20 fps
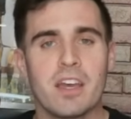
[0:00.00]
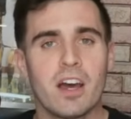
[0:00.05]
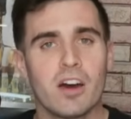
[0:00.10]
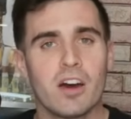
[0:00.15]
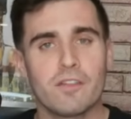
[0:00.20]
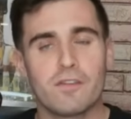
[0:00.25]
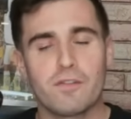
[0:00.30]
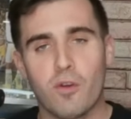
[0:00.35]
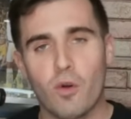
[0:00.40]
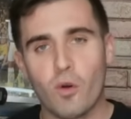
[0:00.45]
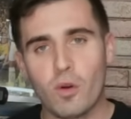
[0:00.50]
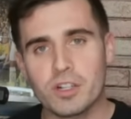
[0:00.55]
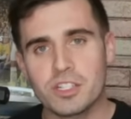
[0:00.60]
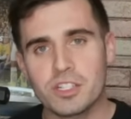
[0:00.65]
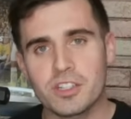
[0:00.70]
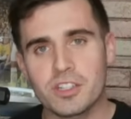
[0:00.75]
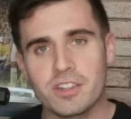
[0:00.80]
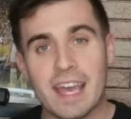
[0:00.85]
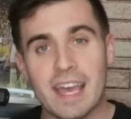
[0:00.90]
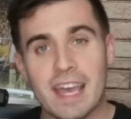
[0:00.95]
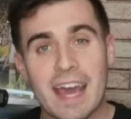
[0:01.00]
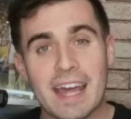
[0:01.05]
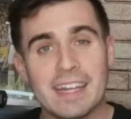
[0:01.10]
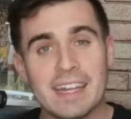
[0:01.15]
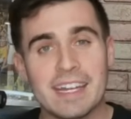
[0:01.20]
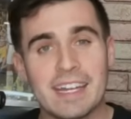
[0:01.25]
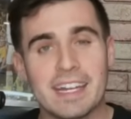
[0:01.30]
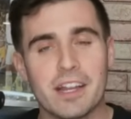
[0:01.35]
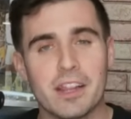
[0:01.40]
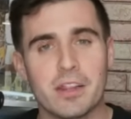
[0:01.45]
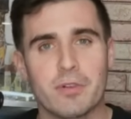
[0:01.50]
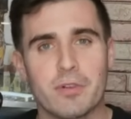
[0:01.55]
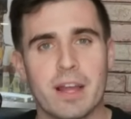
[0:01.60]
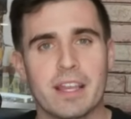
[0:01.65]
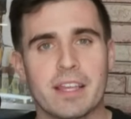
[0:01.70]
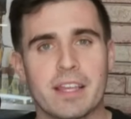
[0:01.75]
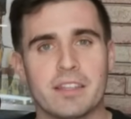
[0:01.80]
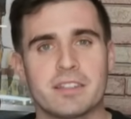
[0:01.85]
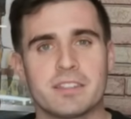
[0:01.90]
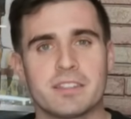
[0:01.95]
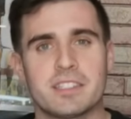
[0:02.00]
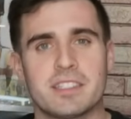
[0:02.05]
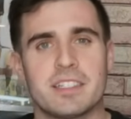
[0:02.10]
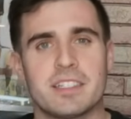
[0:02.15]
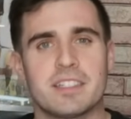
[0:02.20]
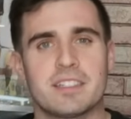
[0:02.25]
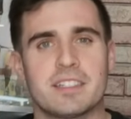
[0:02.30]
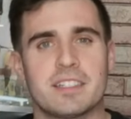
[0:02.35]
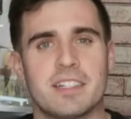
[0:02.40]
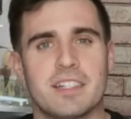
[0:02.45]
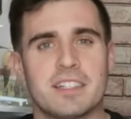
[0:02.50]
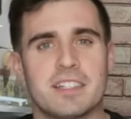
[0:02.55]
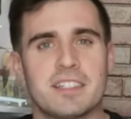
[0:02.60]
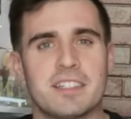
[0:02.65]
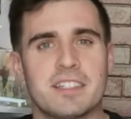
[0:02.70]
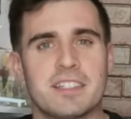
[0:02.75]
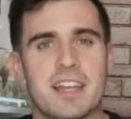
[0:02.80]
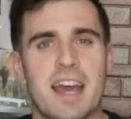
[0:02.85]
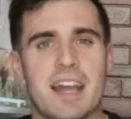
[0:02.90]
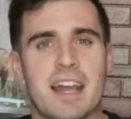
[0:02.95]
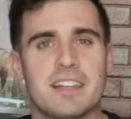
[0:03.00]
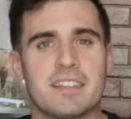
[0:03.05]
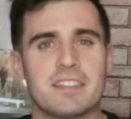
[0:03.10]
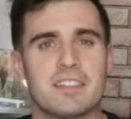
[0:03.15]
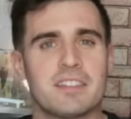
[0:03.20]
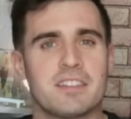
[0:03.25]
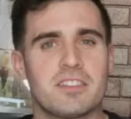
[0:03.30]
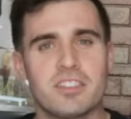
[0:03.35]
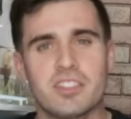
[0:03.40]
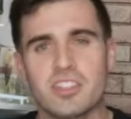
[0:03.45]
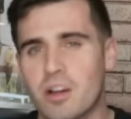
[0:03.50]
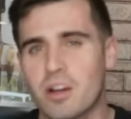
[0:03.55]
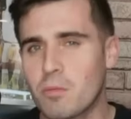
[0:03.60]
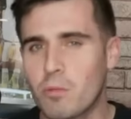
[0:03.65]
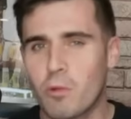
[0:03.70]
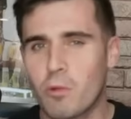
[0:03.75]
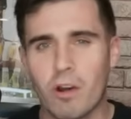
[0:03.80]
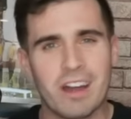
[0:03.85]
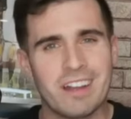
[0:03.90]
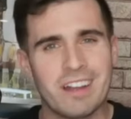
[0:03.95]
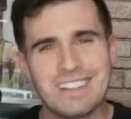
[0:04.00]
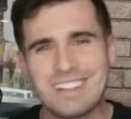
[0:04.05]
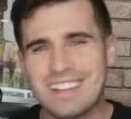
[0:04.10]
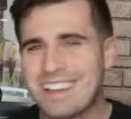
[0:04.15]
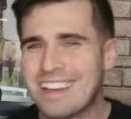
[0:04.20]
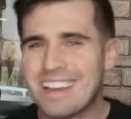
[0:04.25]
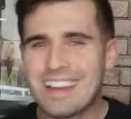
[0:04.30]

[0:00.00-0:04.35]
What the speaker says: Unfortunately, heading into the regular season, his status is somewhat,